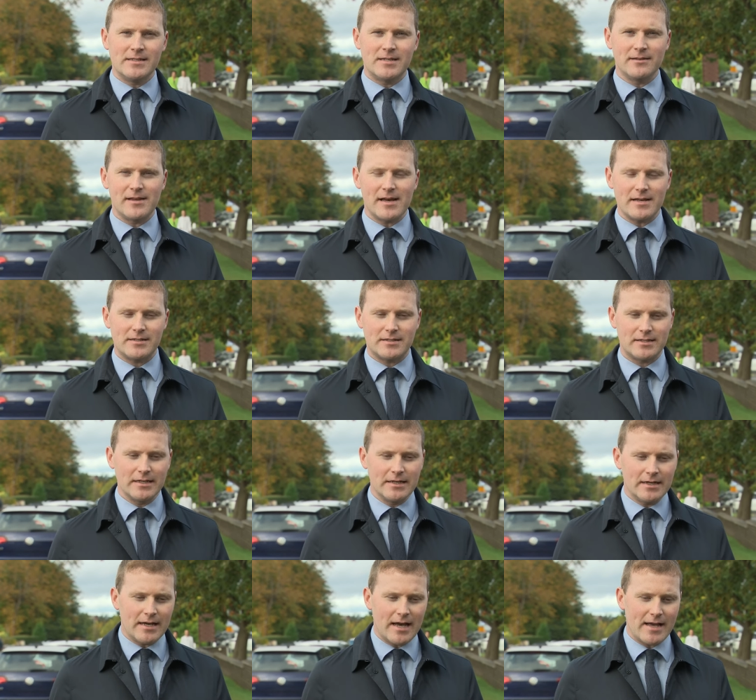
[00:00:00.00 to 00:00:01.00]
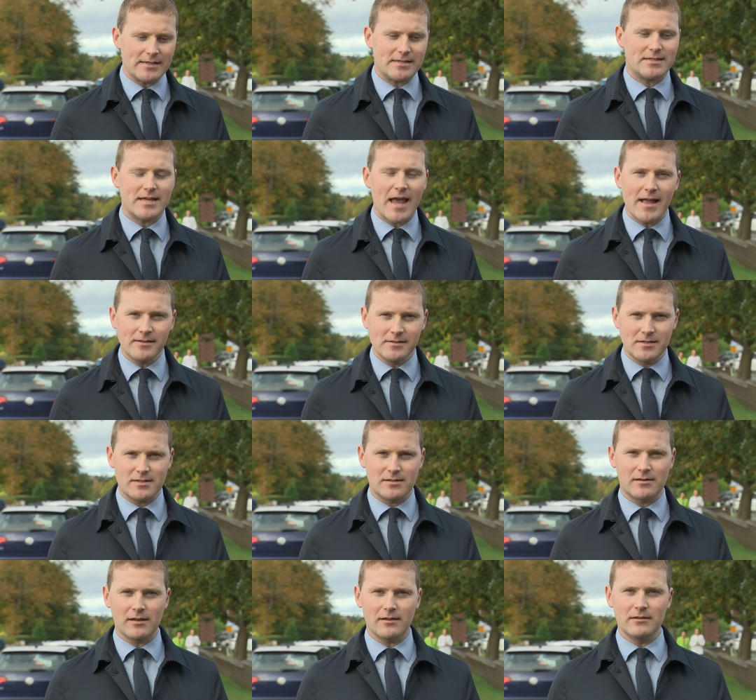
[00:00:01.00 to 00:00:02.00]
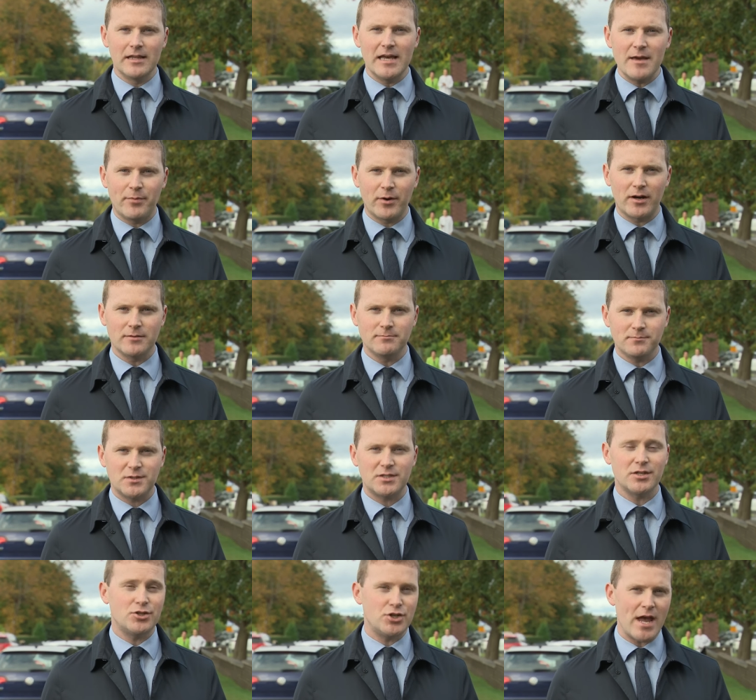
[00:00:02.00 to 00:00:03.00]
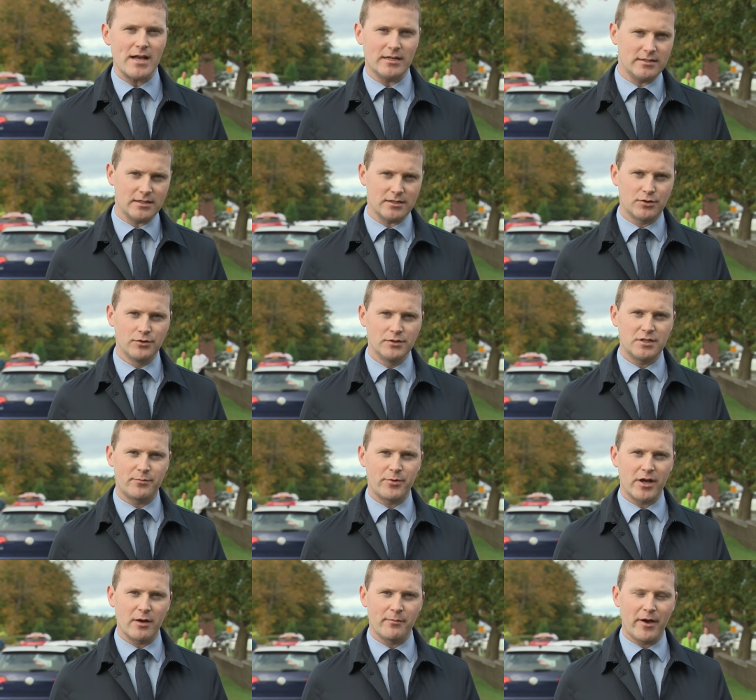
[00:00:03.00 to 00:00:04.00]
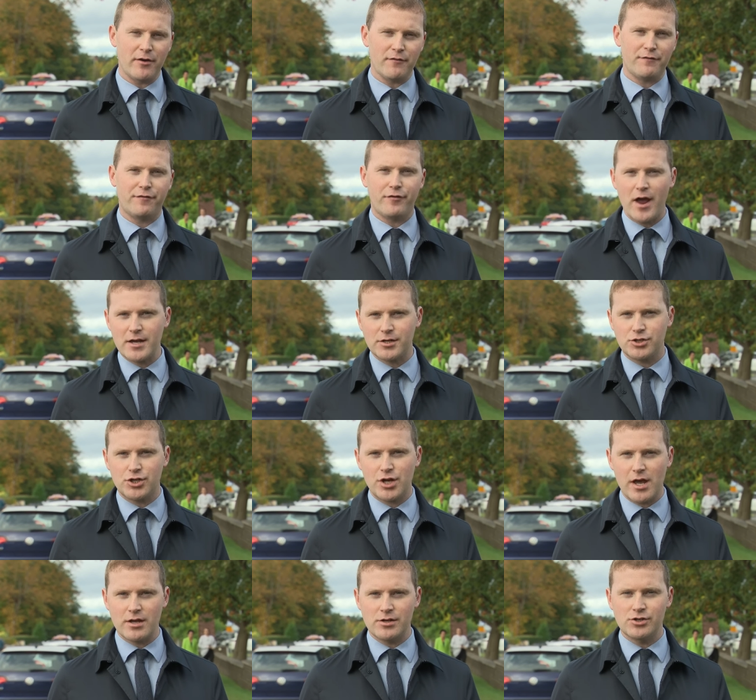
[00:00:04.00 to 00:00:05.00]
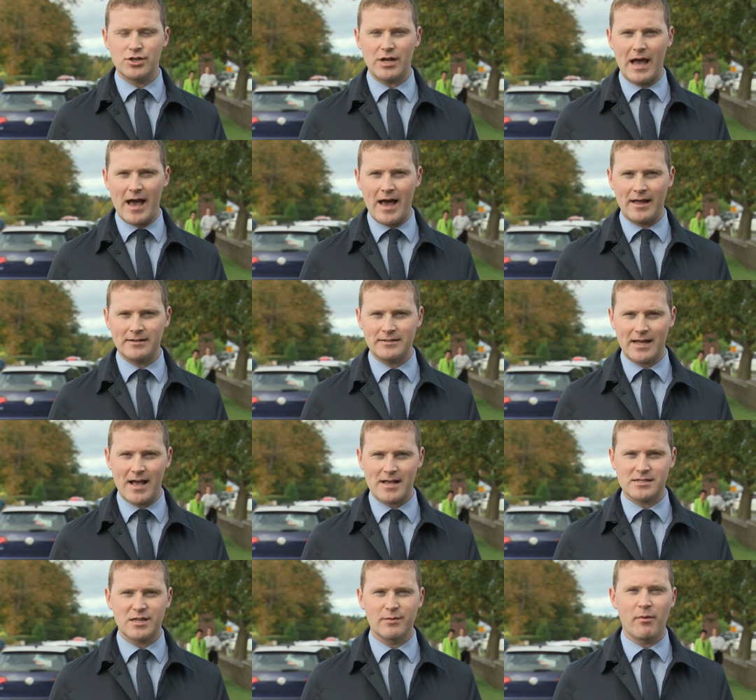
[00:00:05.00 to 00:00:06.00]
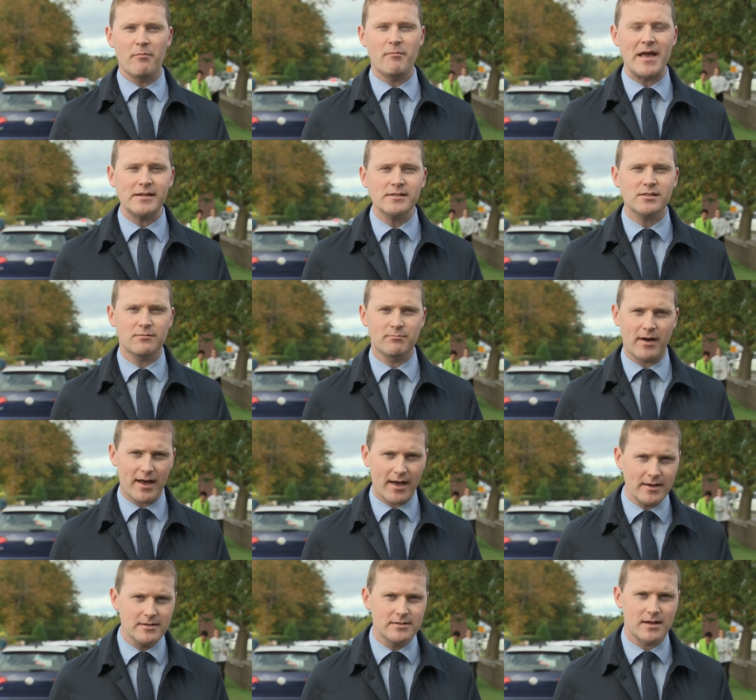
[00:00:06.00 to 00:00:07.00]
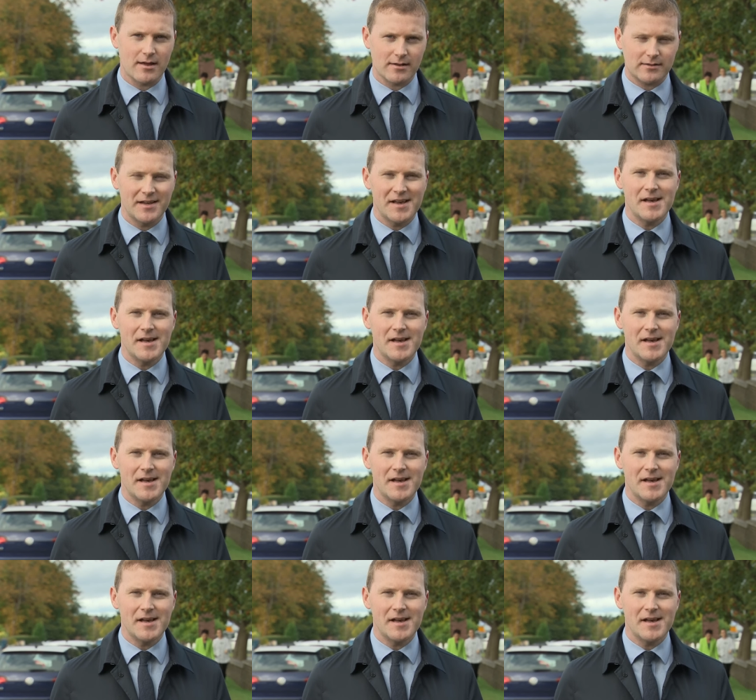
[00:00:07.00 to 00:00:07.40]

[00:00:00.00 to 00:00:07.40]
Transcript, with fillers: to this uh, sense that Labour suggests it's going to bring about fresh change and has the momentum behind it